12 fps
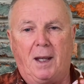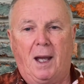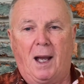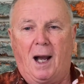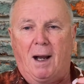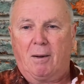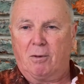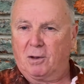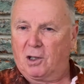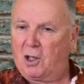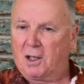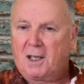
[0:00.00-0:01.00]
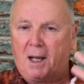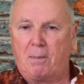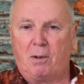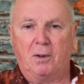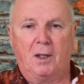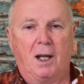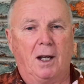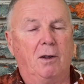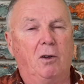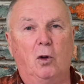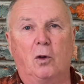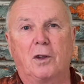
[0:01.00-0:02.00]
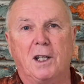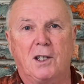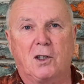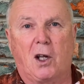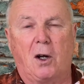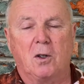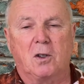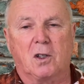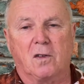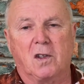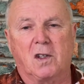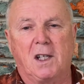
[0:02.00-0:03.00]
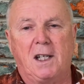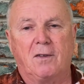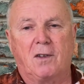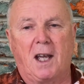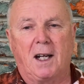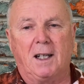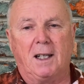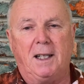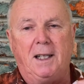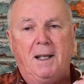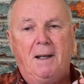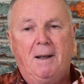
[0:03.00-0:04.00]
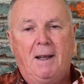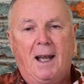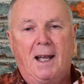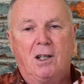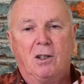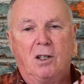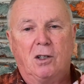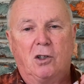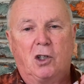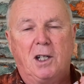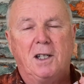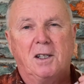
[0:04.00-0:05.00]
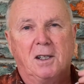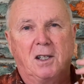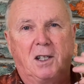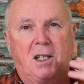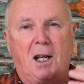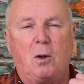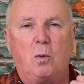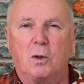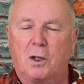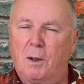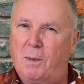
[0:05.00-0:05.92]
It was just up on the northeast coast of the Sea of Galilee, and Jesus dealt with him.